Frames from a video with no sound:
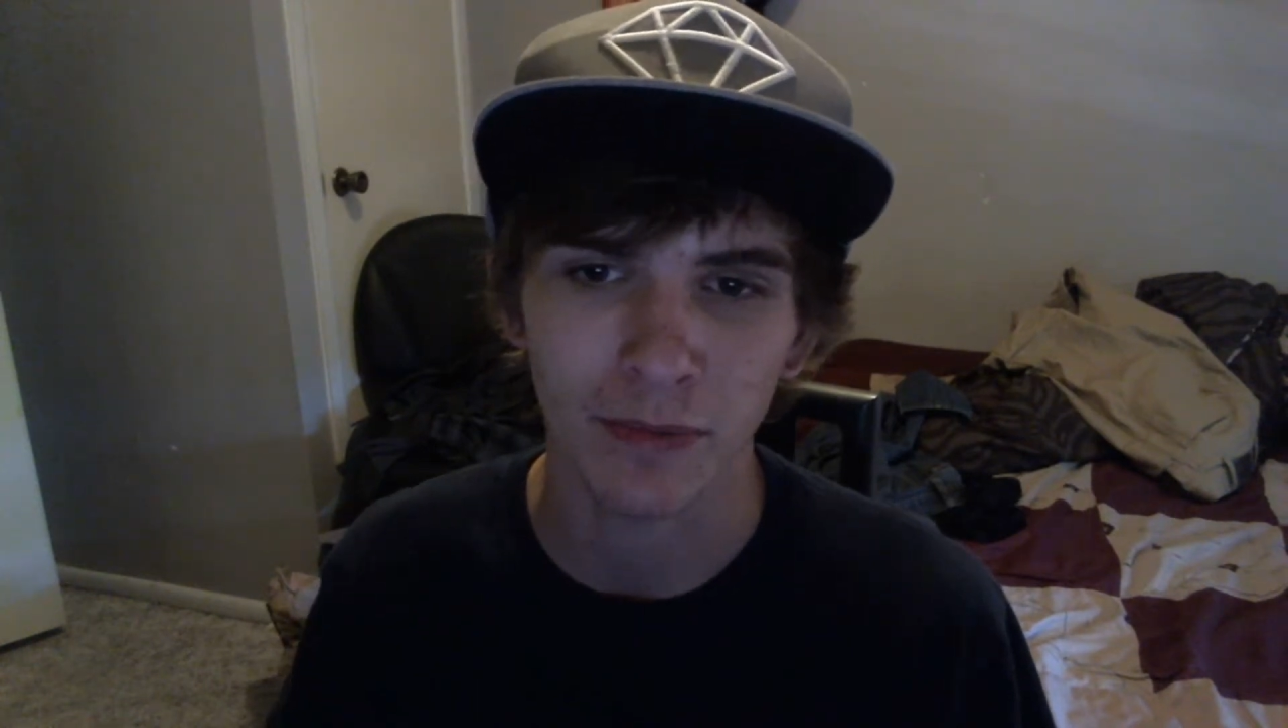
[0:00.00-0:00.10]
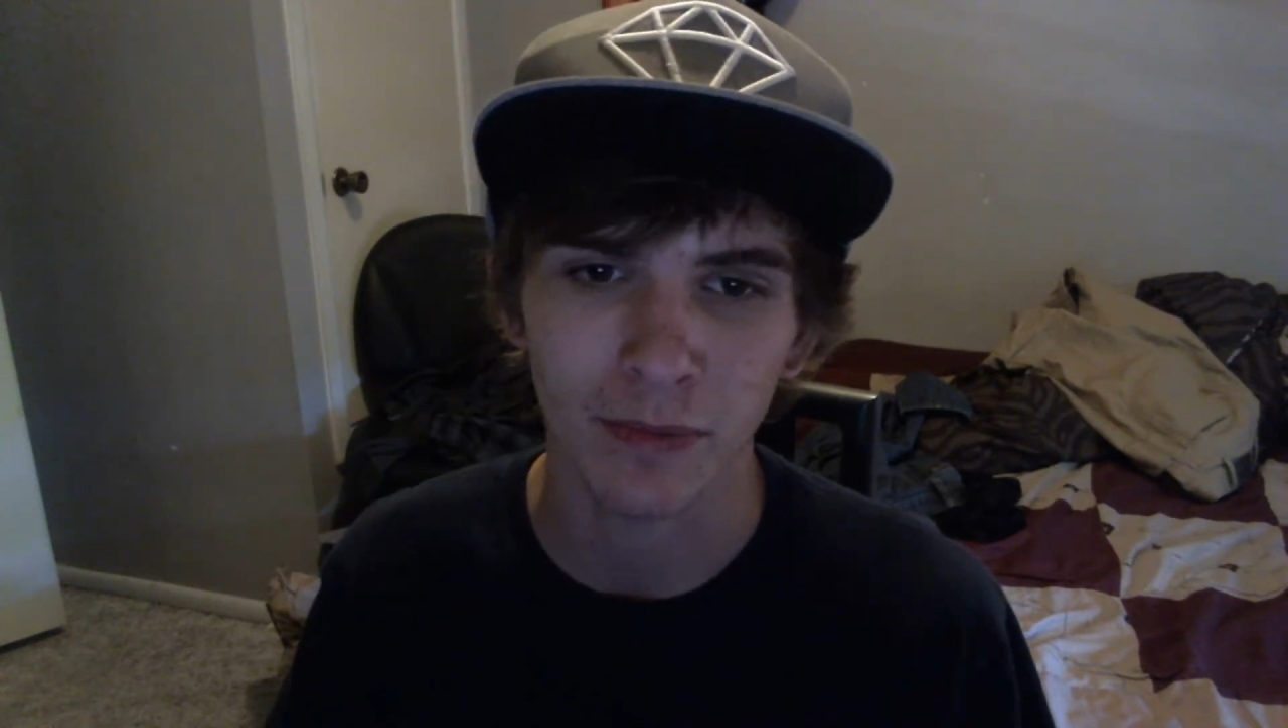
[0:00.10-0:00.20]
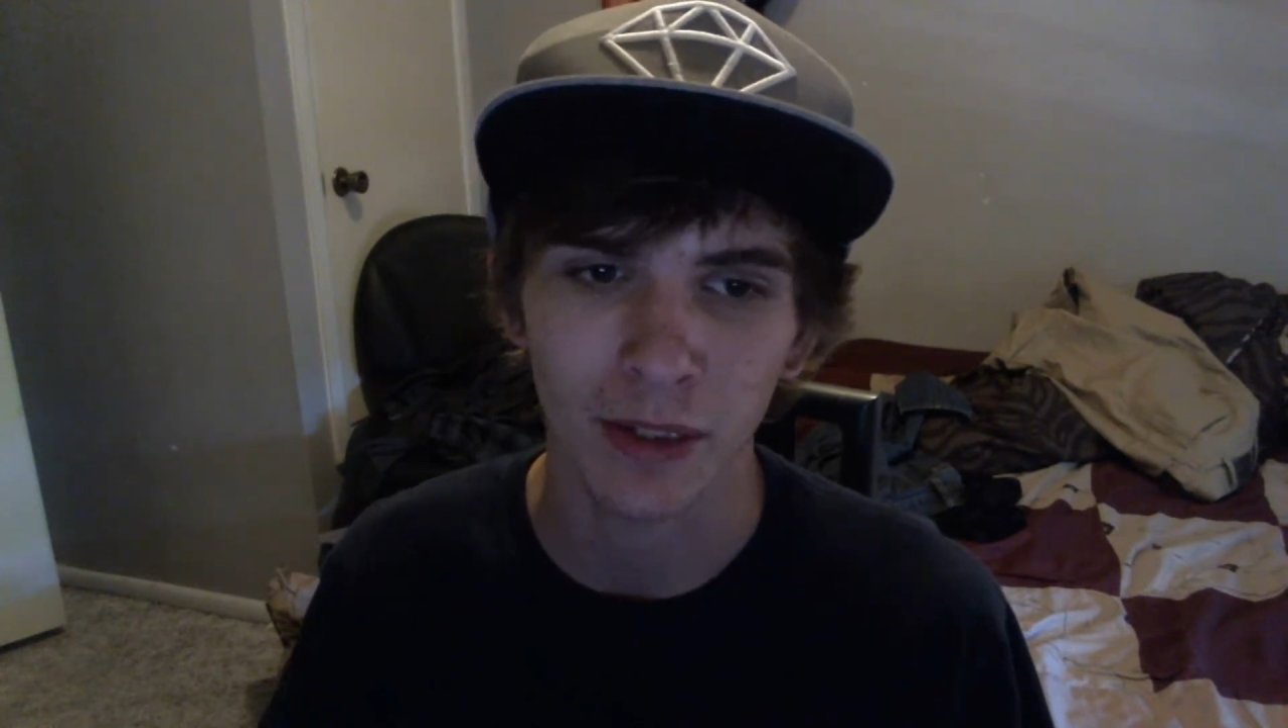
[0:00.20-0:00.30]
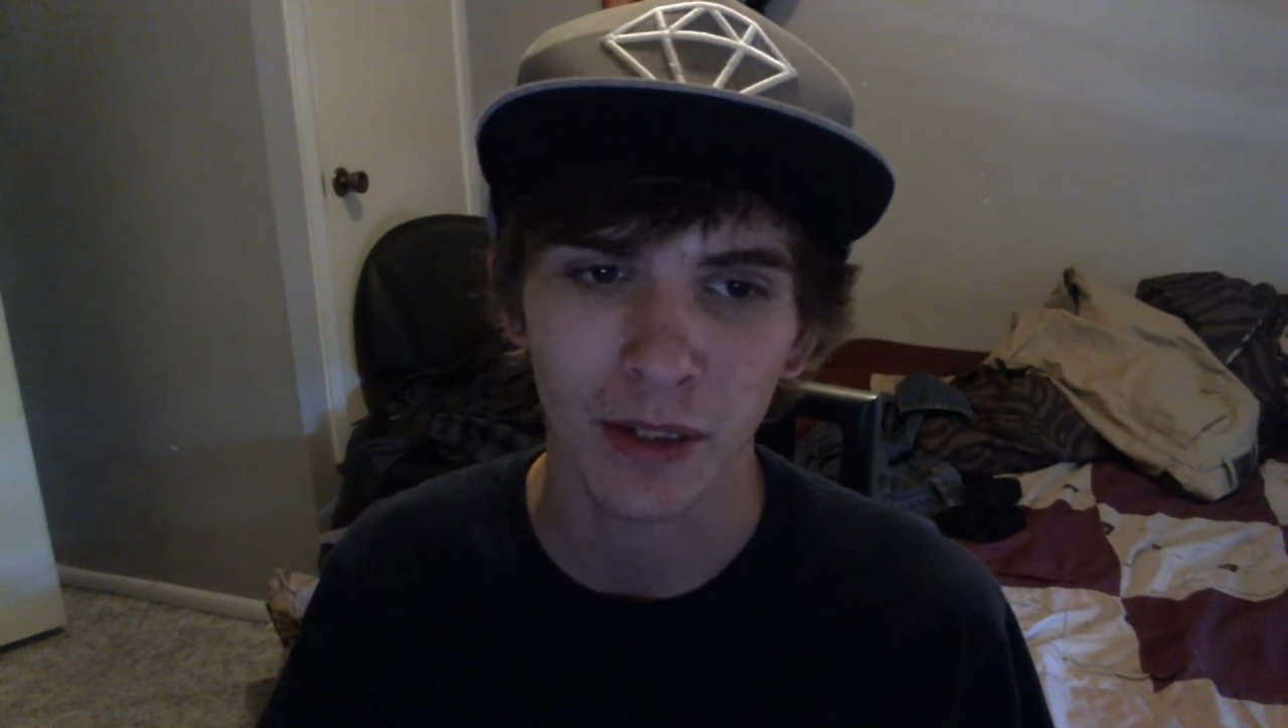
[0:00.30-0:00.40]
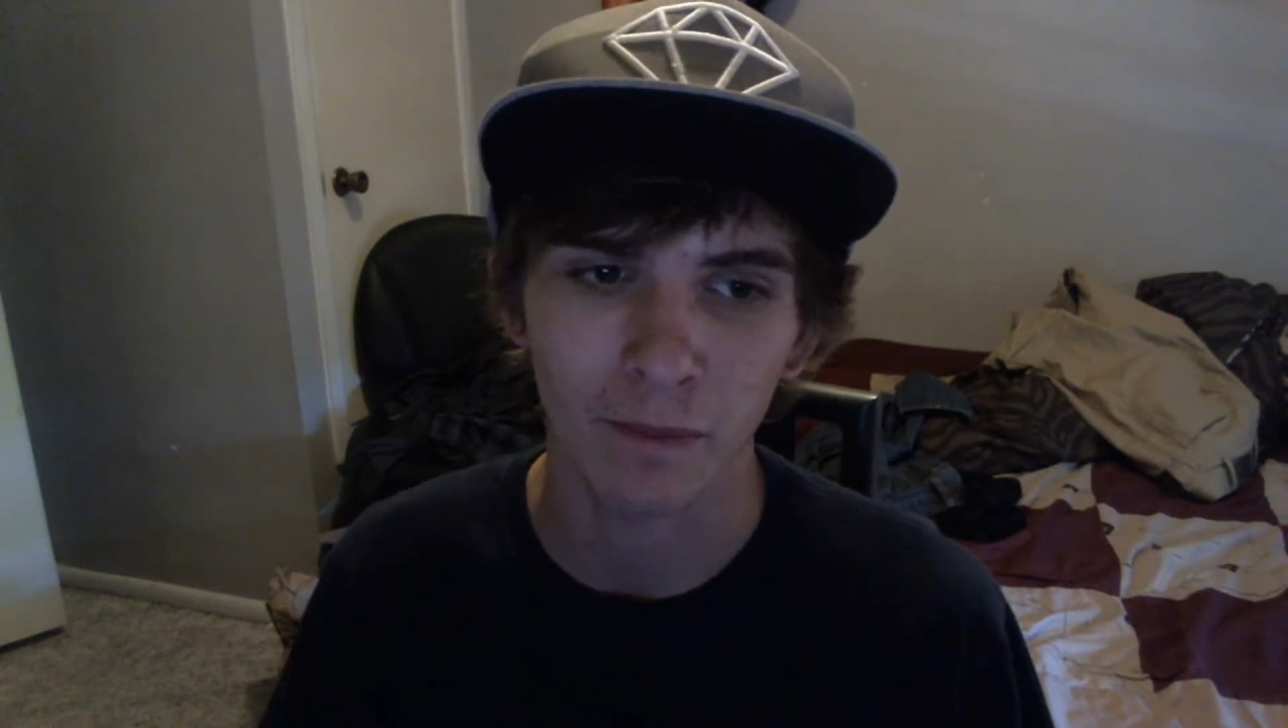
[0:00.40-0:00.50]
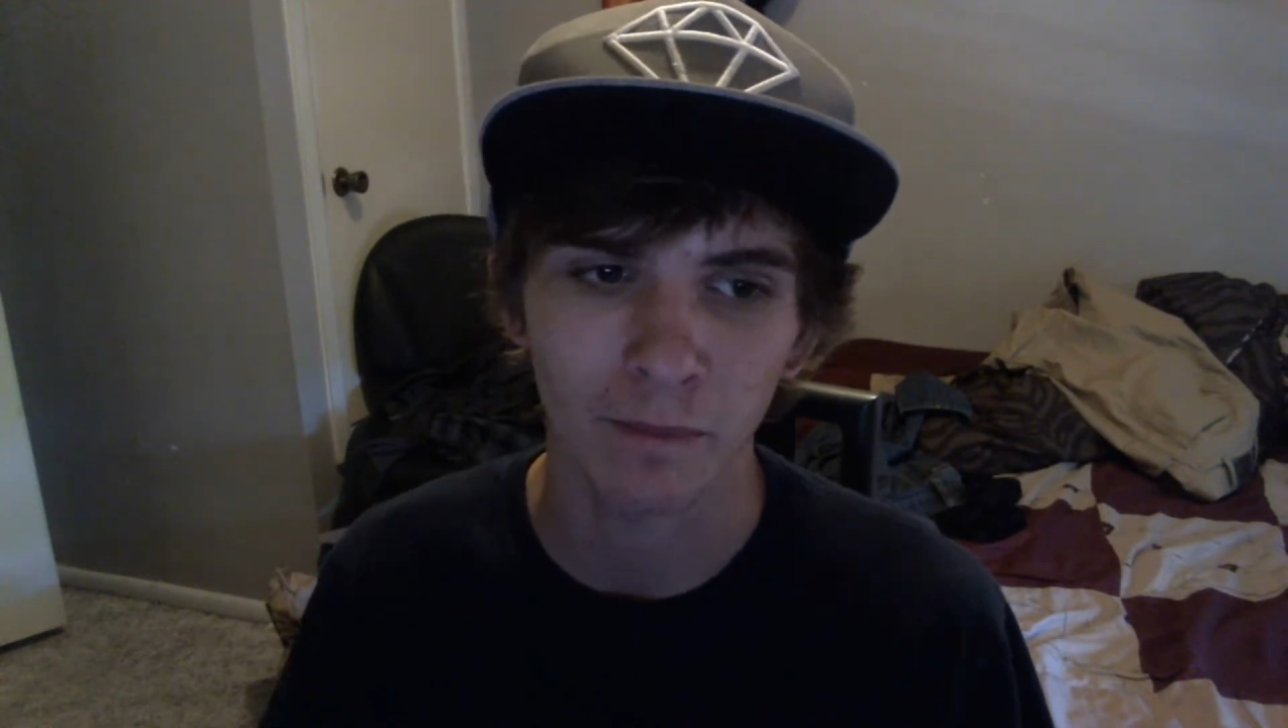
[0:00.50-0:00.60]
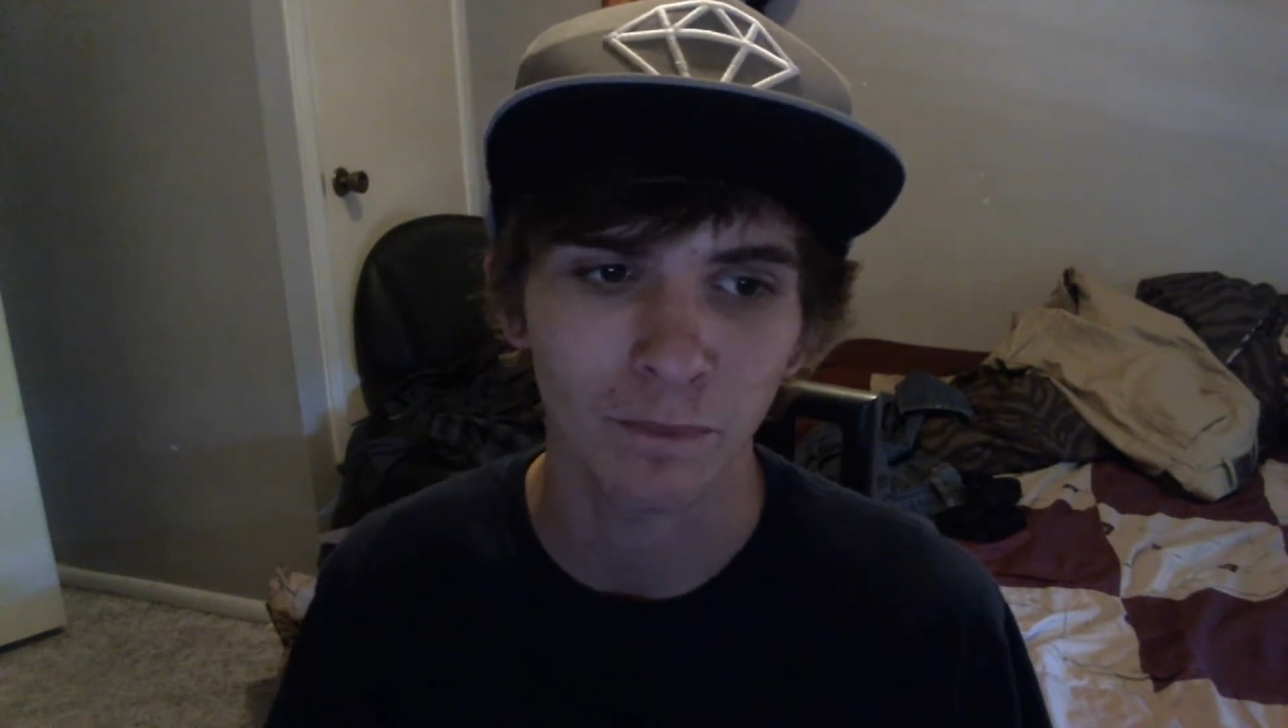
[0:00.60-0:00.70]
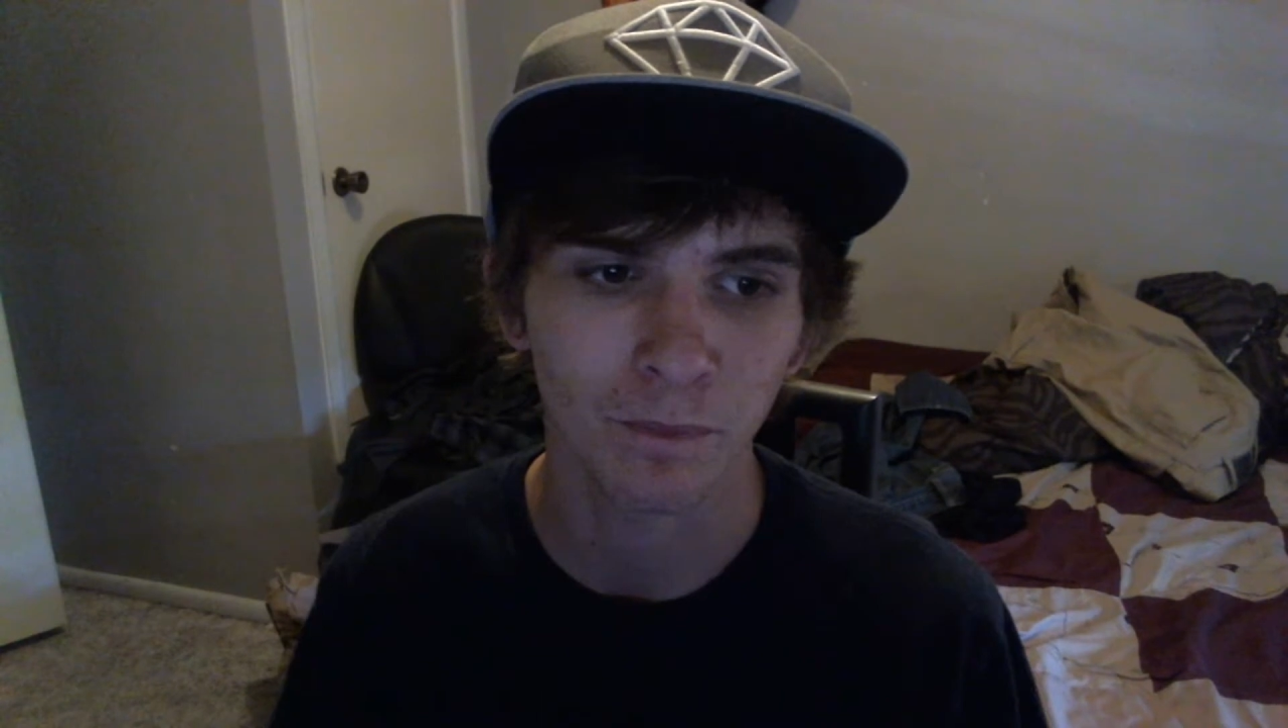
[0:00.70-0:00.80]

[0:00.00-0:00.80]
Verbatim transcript: But um